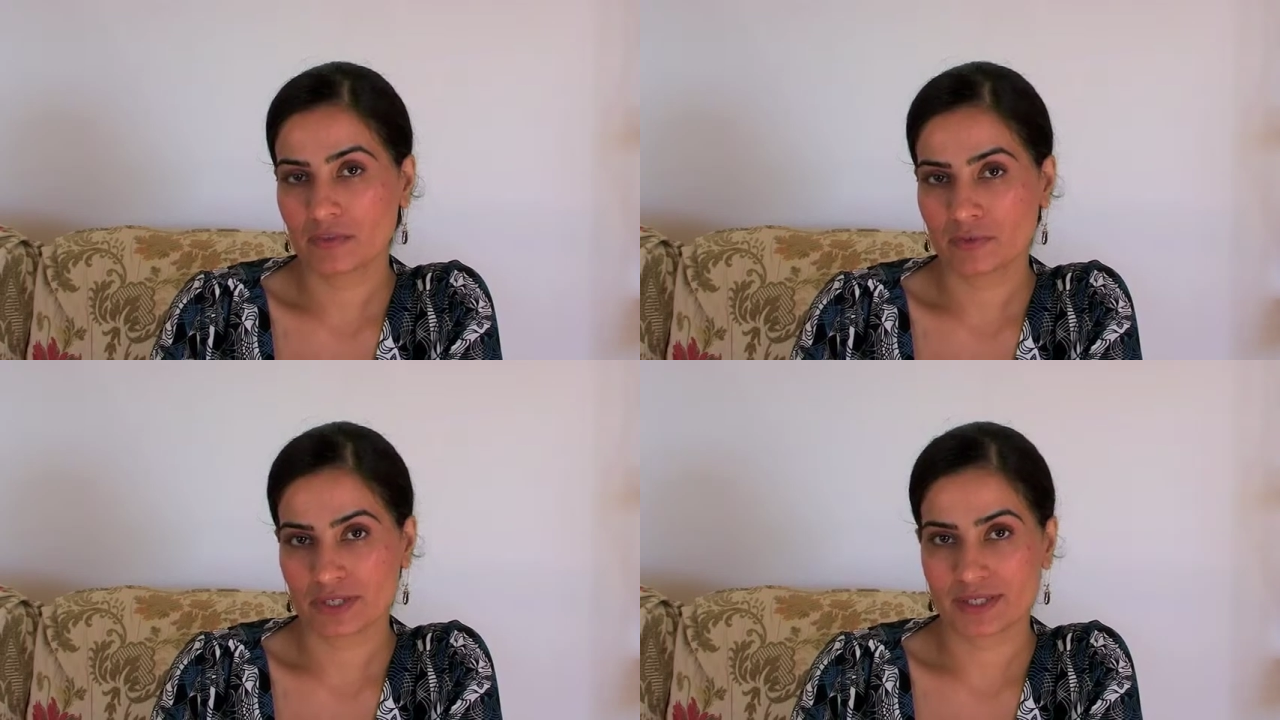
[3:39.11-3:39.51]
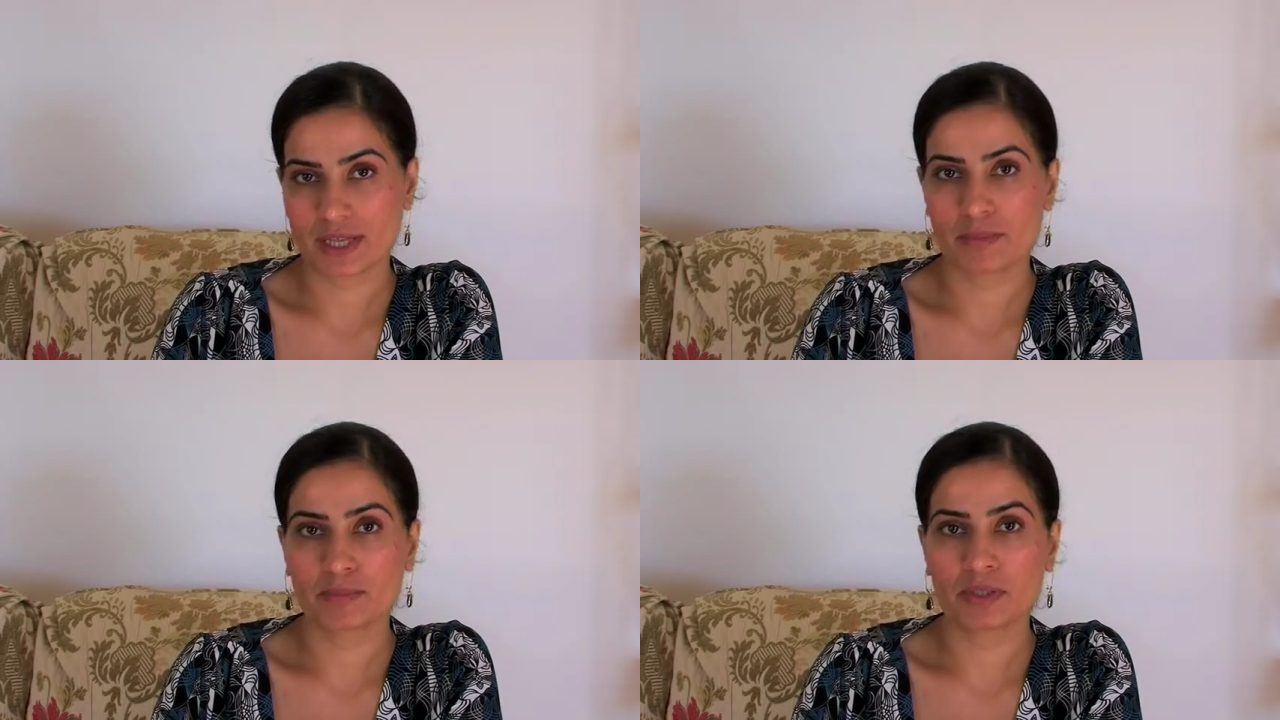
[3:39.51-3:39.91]
for
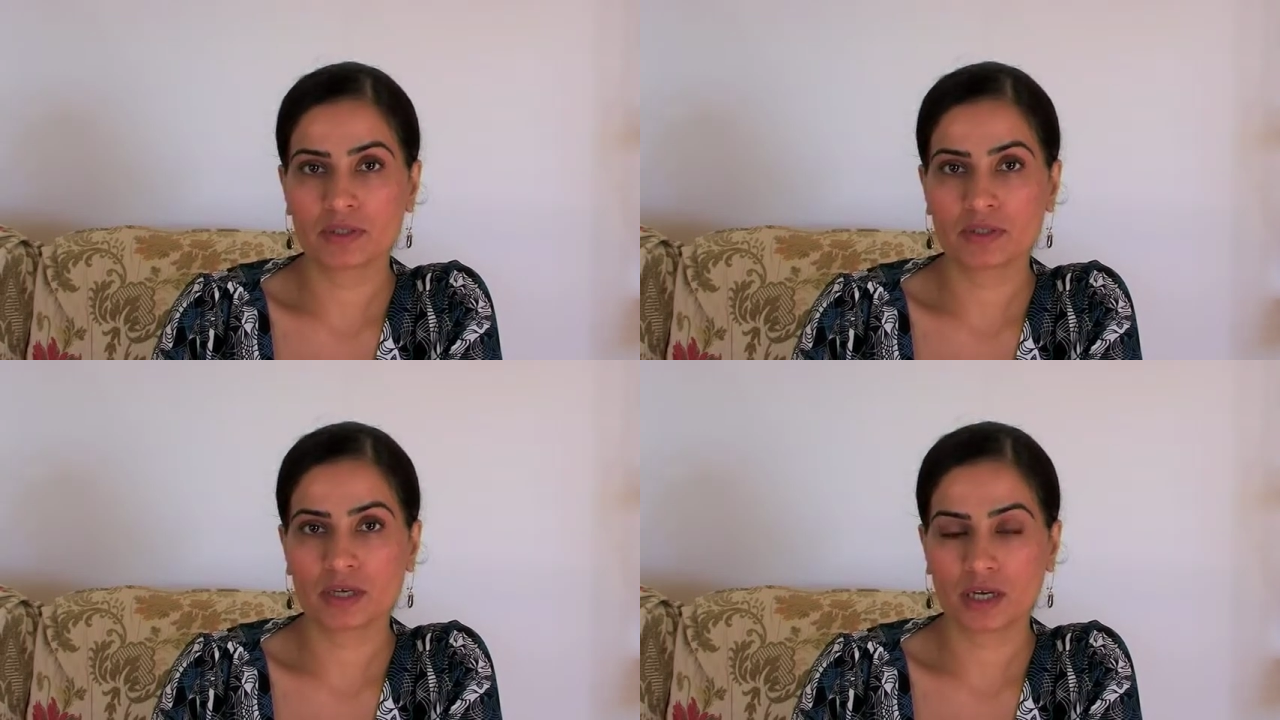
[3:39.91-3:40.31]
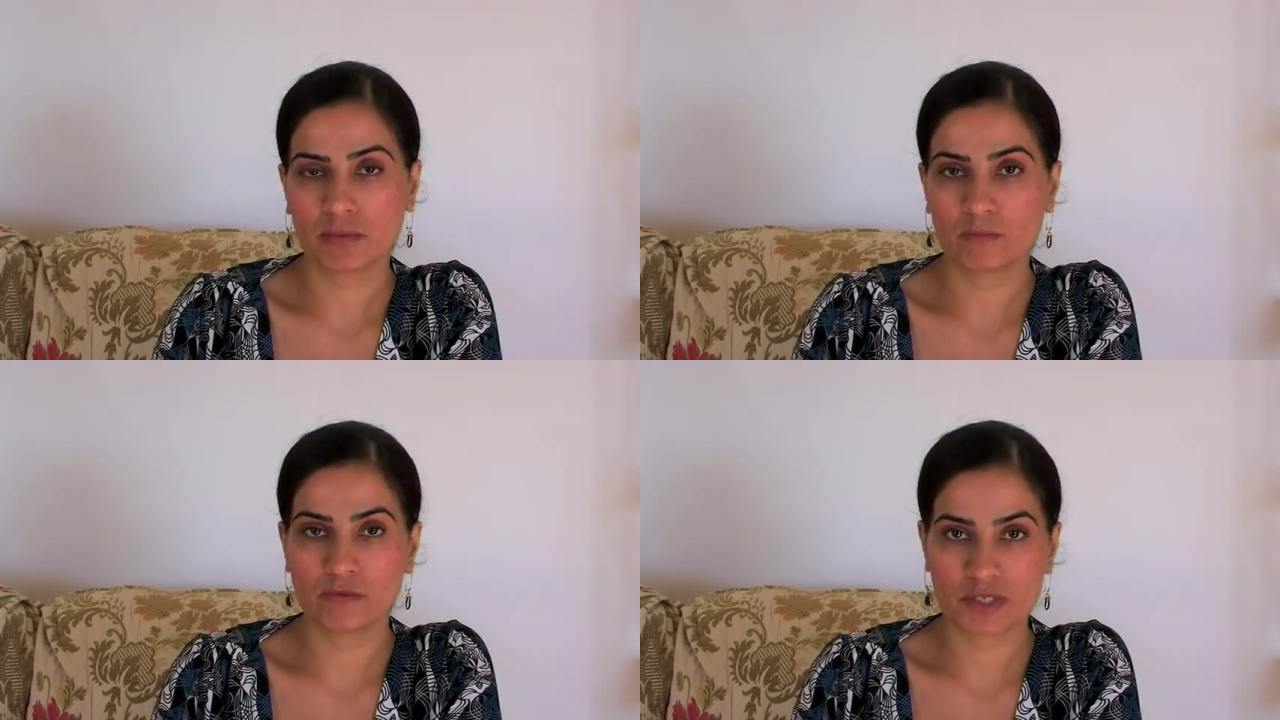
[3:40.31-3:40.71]
example,
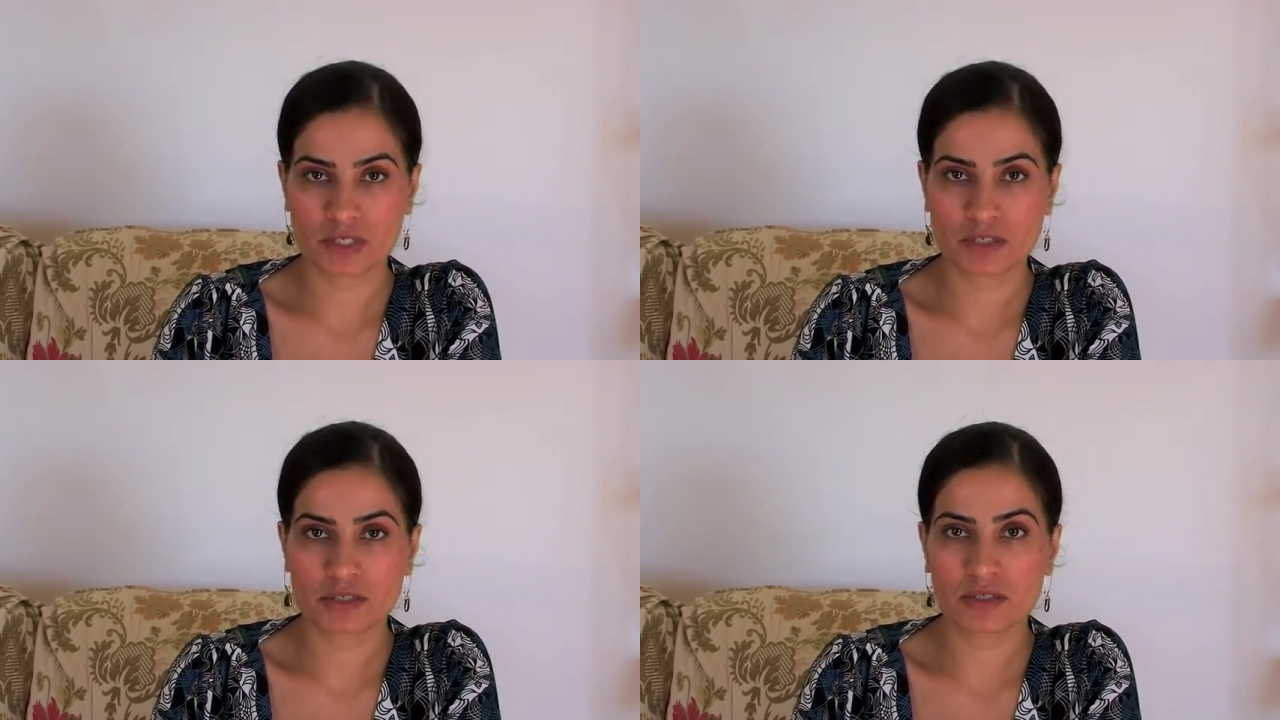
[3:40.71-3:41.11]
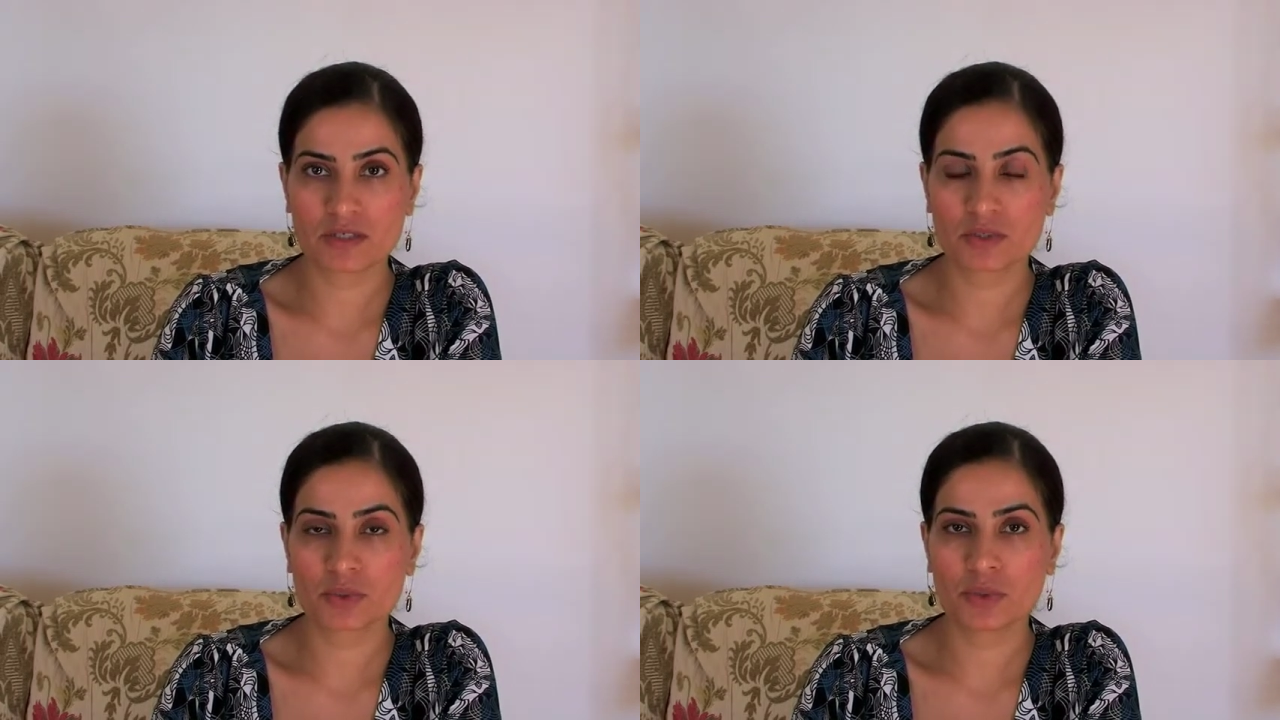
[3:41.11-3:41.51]

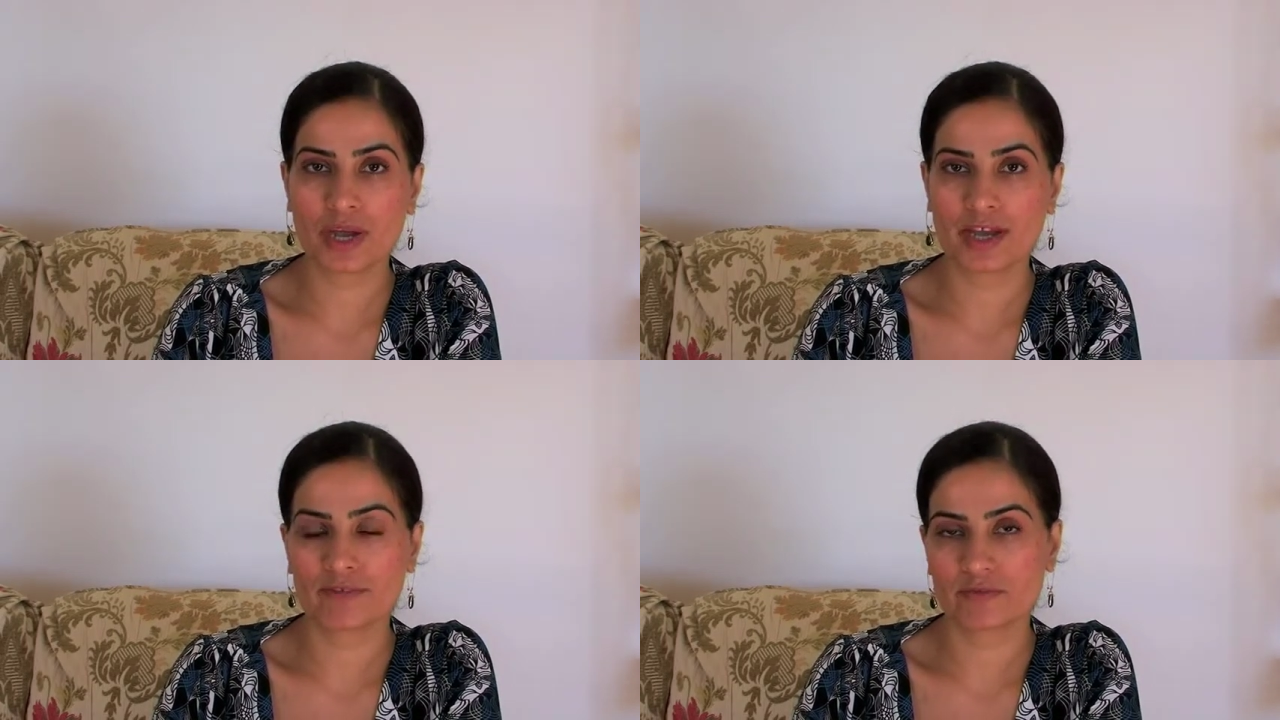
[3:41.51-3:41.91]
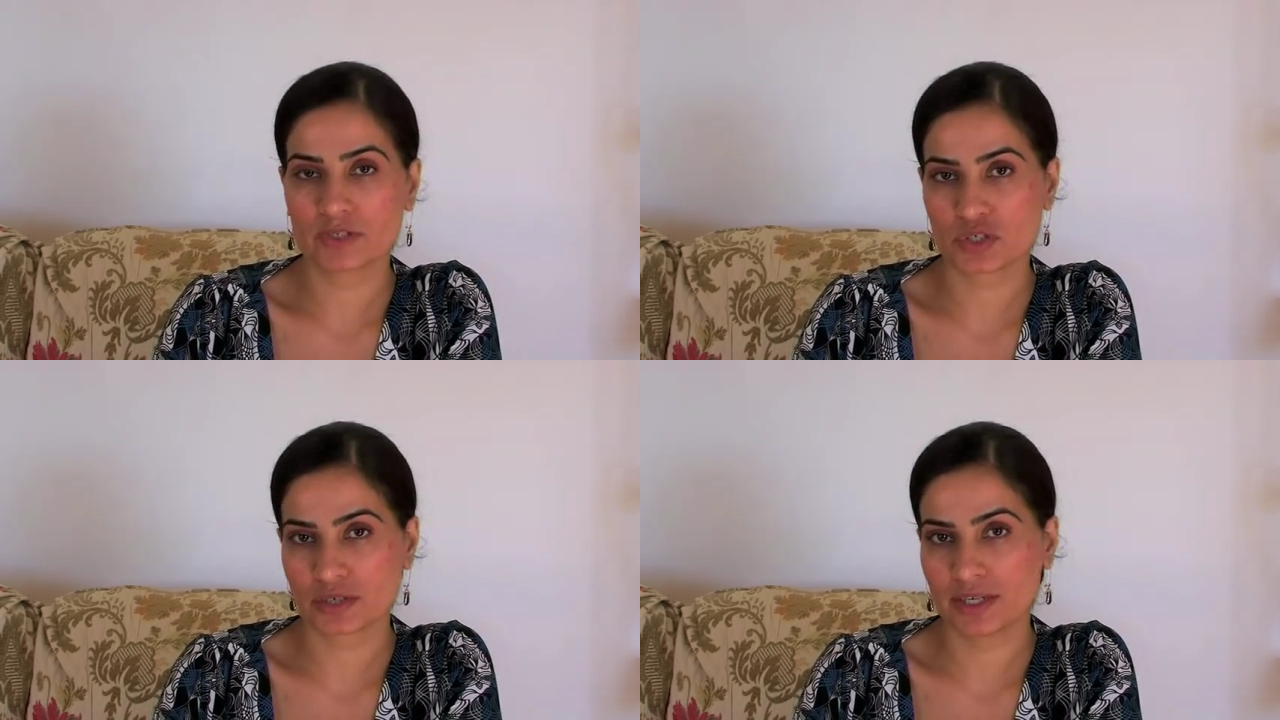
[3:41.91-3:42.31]
visitors who have
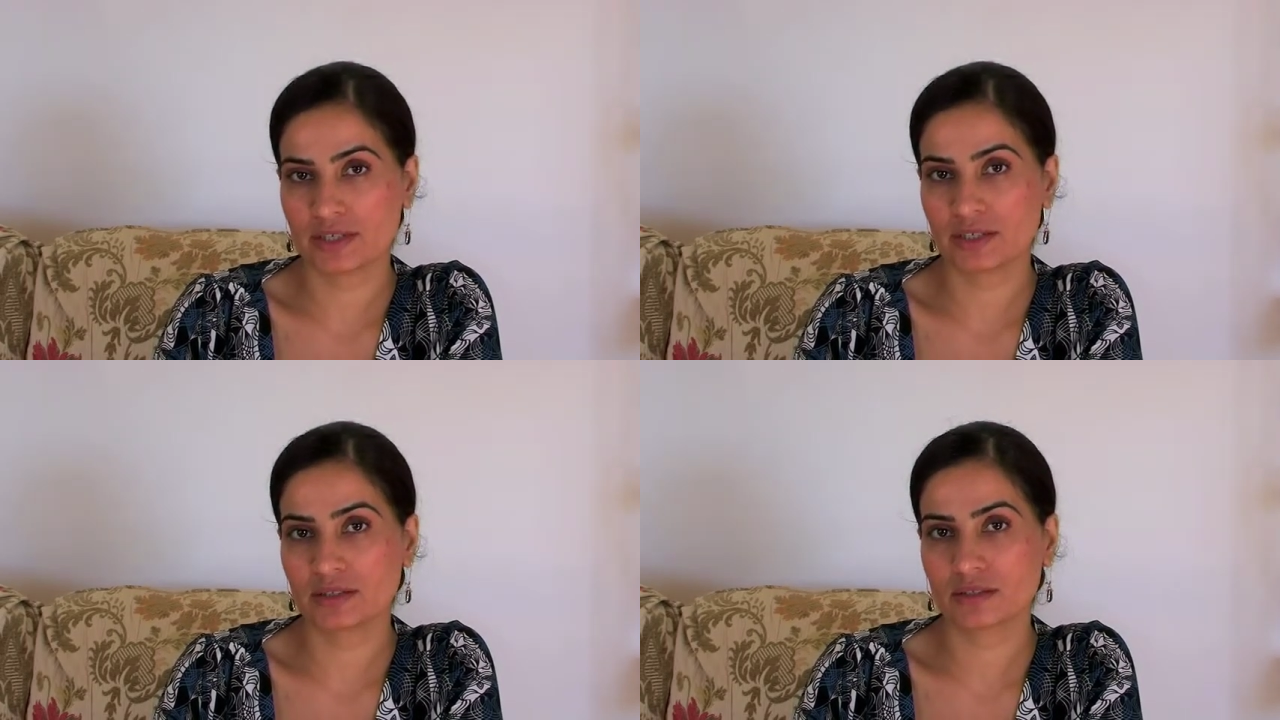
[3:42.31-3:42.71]
stayed